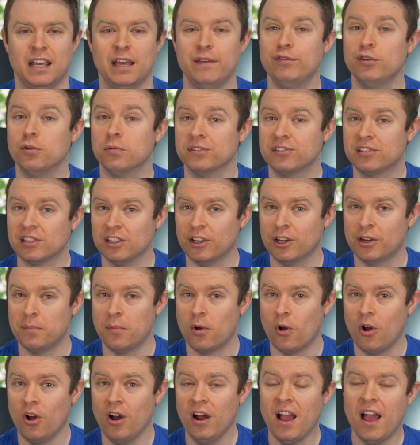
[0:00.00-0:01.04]
If you want to learn
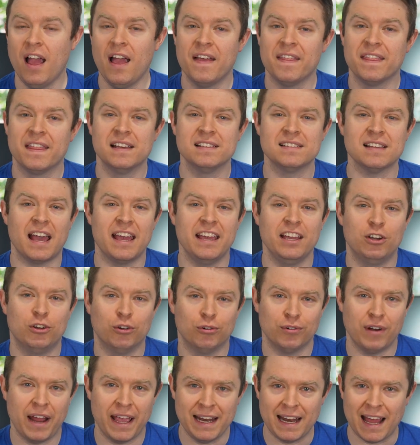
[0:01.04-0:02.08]
more, there's a
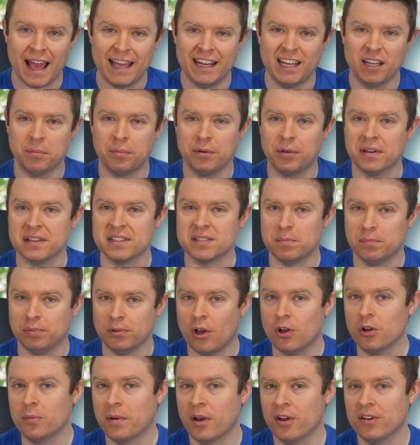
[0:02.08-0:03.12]
great A W S
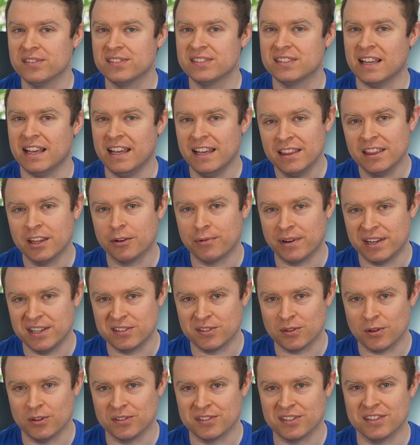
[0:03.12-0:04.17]
blog post in the
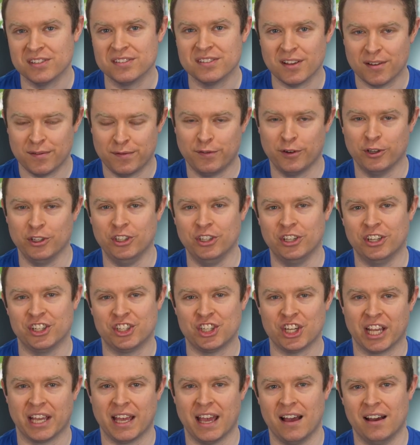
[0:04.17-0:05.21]
resources for you to
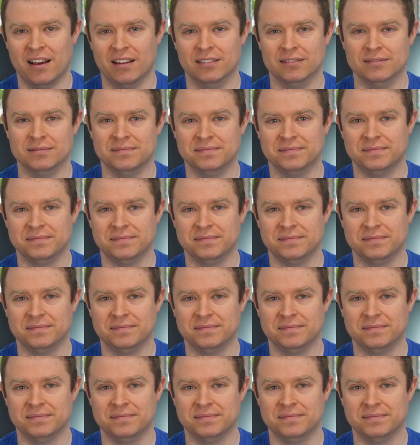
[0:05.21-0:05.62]
check out.